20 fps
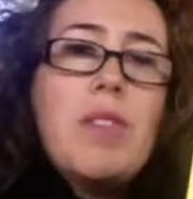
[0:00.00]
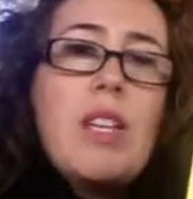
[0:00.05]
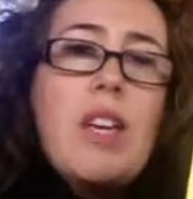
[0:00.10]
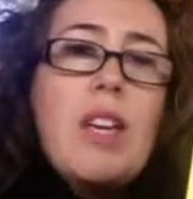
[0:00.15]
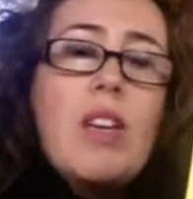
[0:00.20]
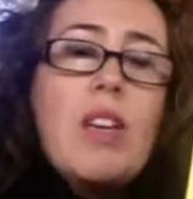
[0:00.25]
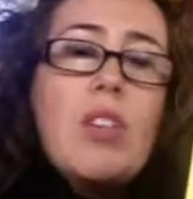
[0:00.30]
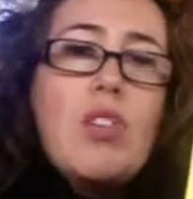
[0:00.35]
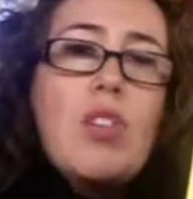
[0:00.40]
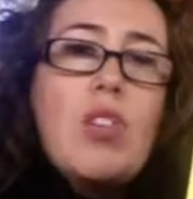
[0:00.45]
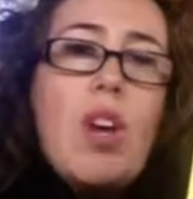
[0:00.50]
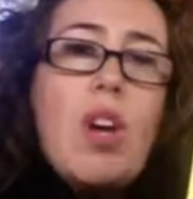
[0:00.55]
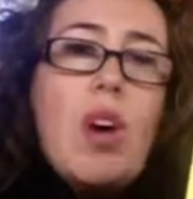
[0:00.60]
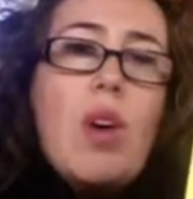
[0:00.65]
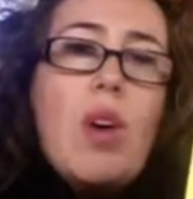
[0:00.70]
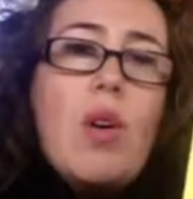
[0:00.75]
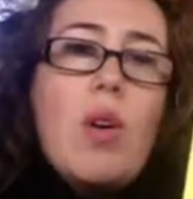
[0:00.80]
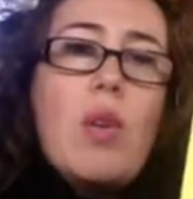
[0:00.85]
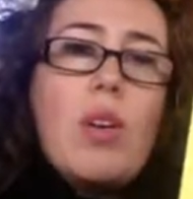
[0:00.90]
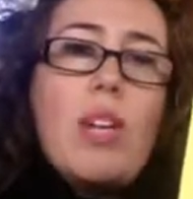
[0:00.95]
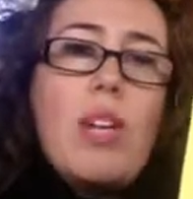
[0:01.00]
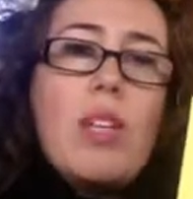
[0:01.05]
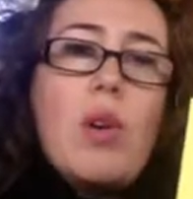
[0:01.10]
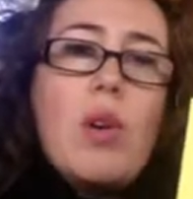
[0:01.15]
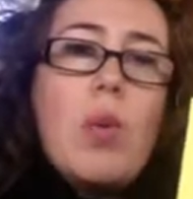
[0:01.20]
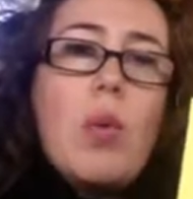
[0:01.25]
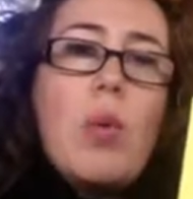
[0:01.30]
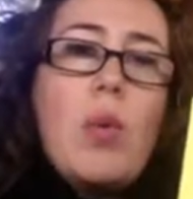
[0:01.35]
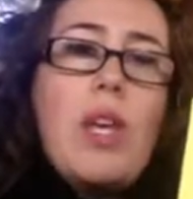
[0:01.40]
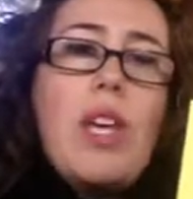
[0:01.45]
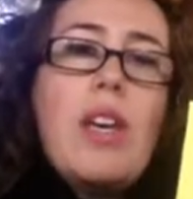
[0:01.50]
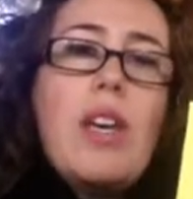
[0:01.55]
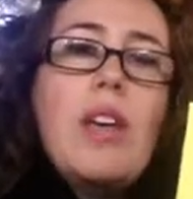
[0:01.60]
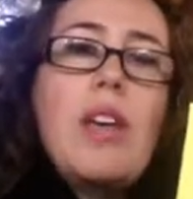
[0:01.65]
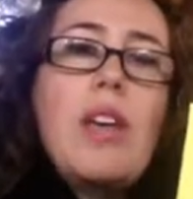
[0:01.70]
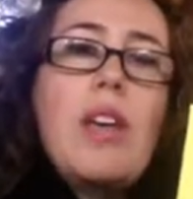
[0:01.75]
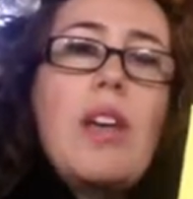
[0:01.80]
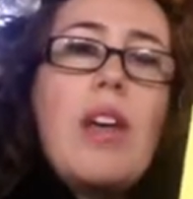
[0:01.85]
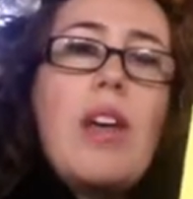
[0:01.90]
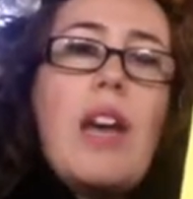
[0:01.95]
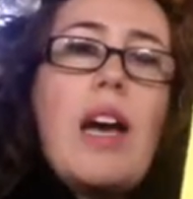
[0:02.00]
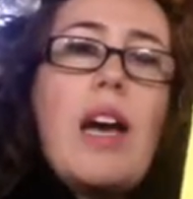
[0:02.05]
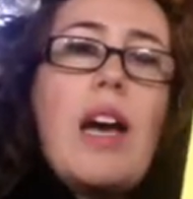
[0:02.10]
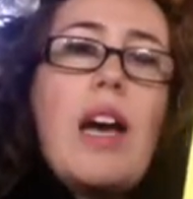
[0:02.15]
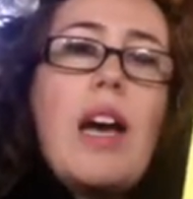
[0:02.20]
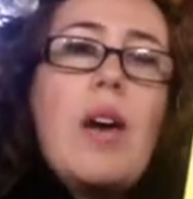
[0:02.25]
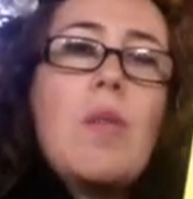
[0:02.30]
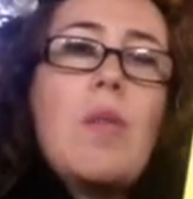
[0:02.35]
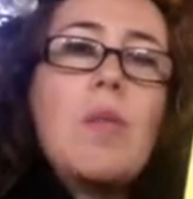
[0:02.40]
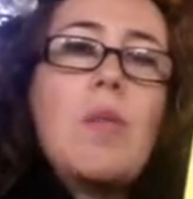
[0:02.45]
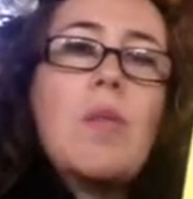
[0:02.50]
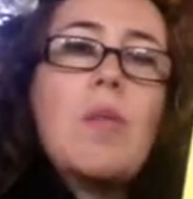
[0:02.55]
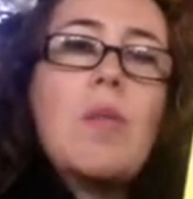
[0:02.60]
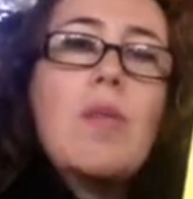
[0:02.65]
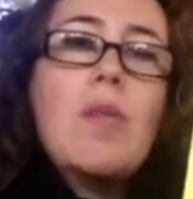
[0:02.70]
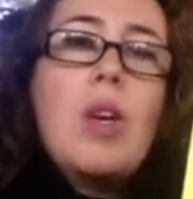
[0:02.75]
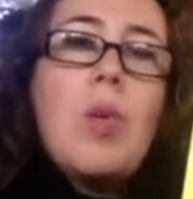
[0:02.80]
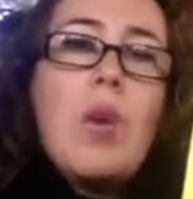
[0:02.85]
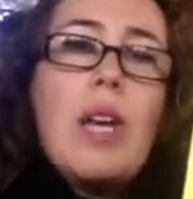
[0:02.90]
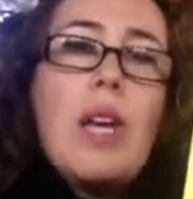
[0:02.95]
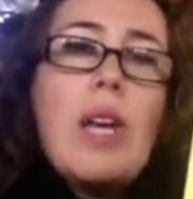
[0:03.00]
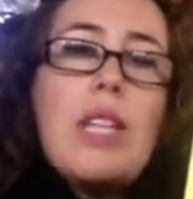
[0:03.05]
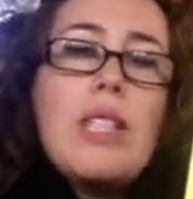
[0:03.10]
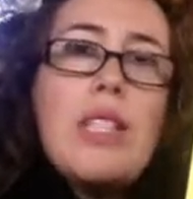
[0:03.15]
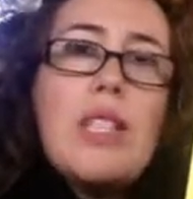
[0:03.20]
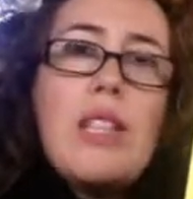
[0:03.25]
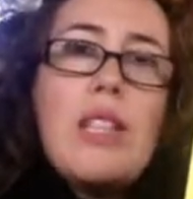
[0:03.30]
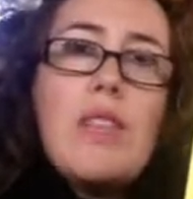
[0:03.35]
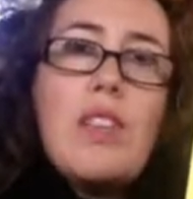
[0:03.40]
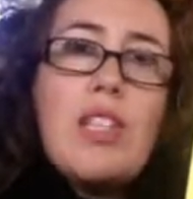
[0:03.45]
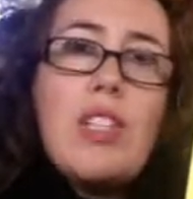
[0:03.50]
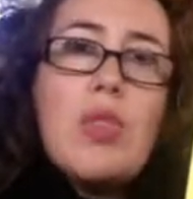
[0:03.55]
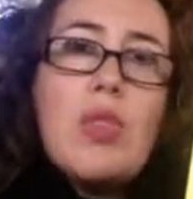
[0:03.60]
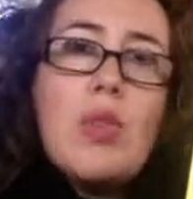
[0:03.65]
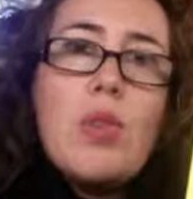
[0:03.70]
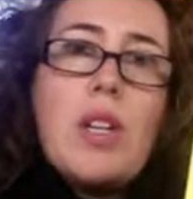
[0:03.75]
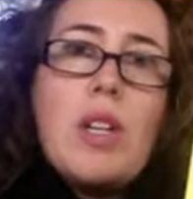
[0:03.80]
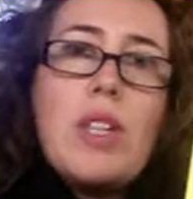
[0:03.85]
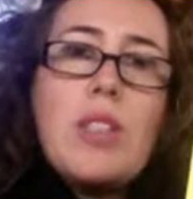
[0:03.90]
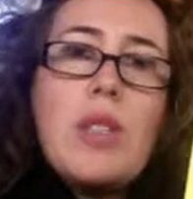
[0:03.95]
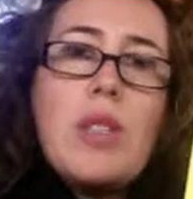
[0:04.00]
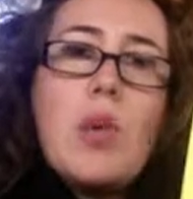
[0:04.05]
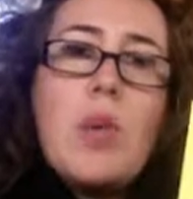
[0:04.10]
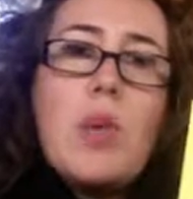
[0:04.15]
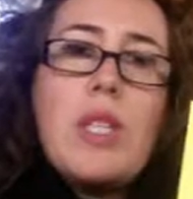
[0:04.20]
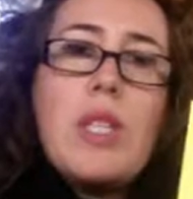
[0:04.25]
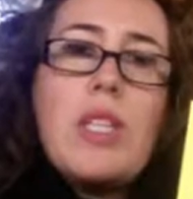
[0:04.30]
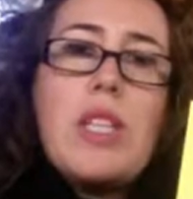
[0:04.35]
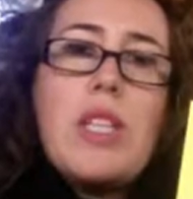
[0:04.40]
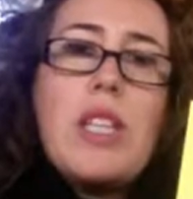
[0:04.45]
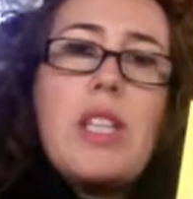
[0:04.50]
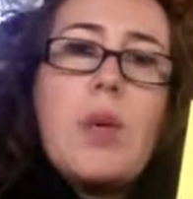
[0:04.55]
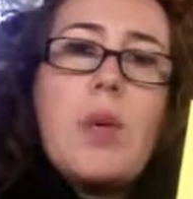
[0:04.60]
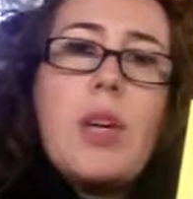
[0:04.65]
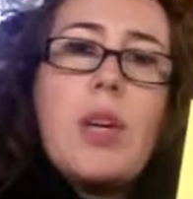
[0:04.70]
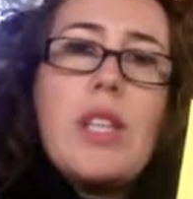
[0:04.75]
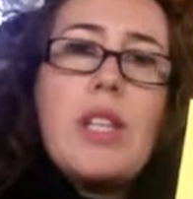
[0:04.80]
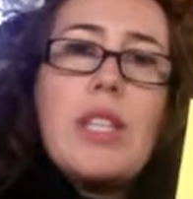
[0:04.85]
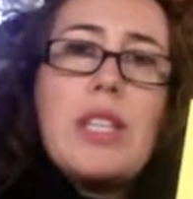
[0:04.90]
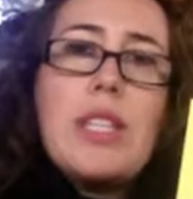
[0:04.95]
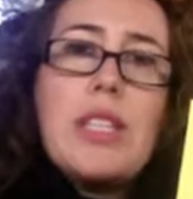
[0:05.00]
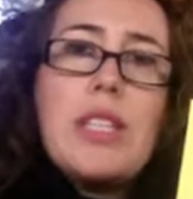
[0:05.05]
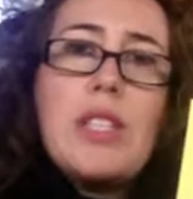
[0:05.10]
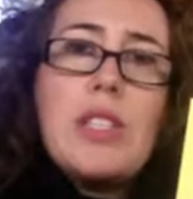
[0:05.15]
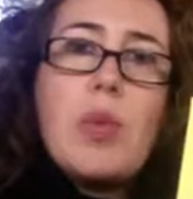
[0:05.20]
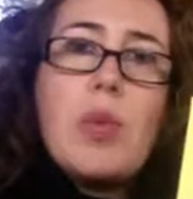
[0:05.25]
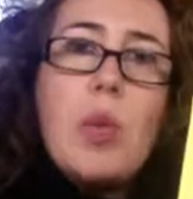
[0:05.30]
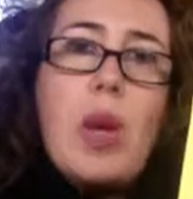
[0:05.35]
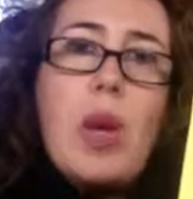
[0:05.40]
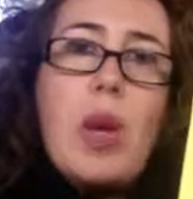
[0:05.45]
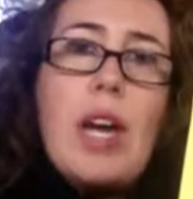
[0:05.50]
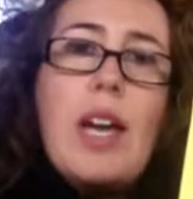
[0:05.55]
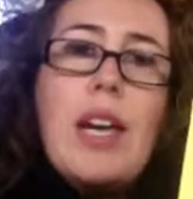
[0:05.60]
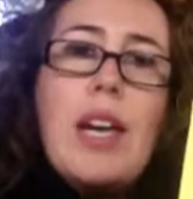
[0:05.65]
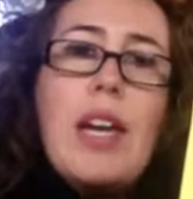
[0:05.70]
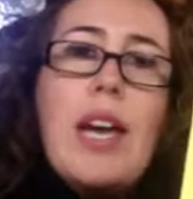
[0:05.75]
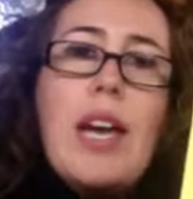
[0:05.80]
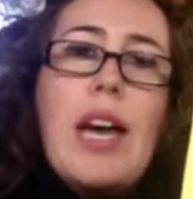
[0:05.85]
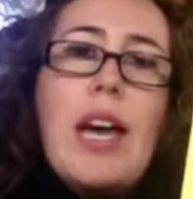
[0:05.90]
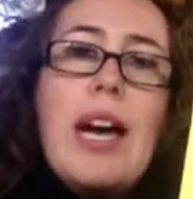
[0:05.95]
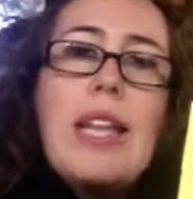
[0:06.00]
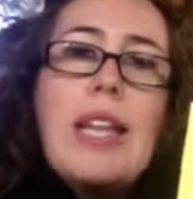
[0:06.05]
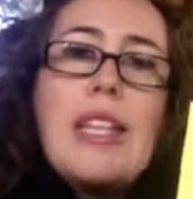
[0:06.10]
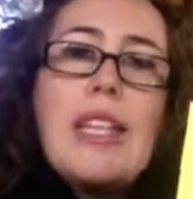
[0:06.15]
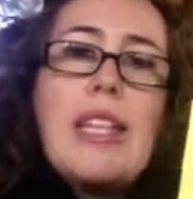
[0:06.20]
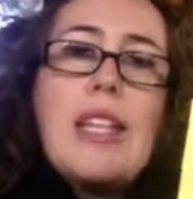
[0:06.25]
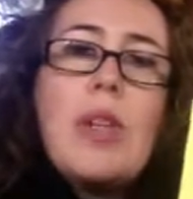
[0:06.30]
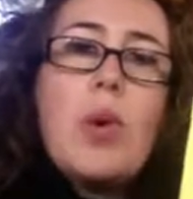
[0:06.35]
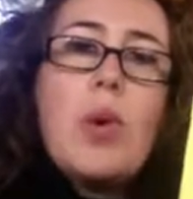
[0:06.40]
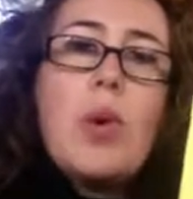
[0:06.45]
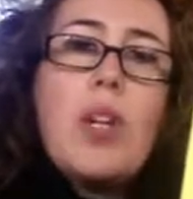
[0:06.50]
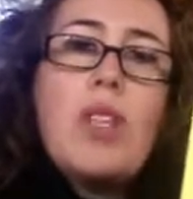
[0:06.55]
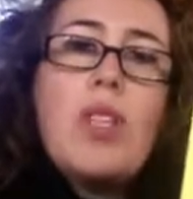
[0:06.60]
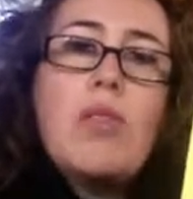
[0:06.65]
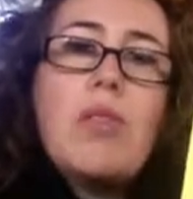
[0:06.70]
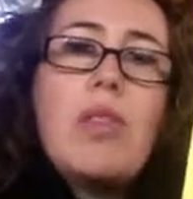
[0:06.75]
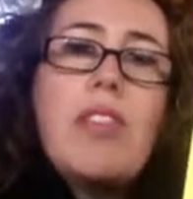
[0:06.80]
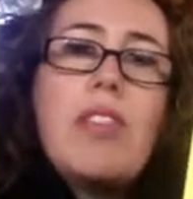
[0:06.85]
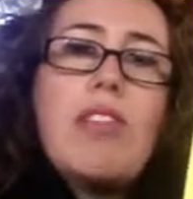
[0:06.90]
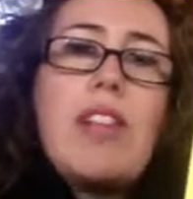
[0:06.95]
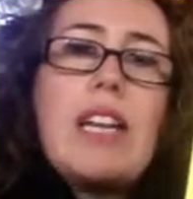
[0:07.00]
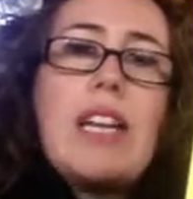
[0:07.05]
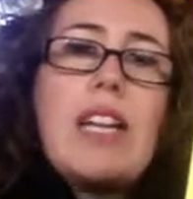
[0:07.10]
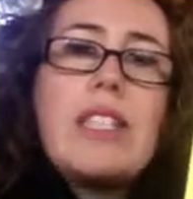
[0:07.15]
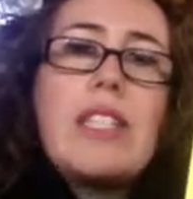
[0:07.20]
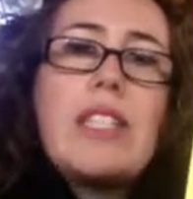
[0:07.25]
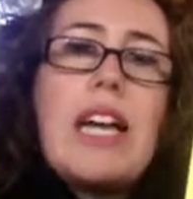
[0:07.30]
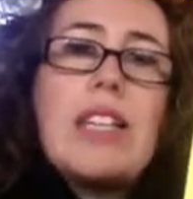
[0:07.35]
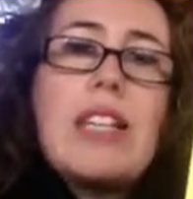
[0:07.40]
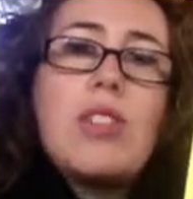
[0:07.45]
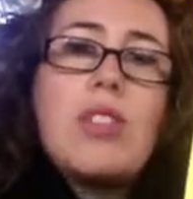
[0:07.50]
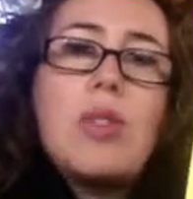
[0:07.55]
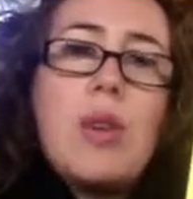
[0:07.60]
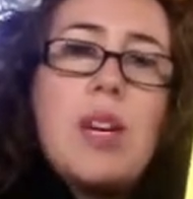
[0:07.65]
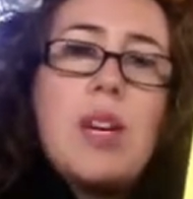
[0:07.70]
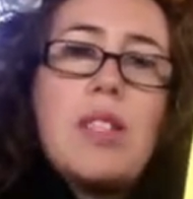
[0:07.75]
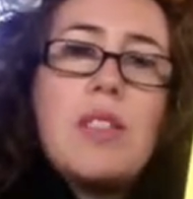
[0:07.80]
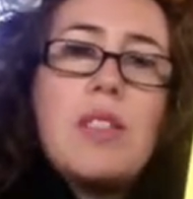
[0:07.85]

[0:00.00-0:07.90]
So, we as individuals, we see the world a certain way, and then the world reflects that to us.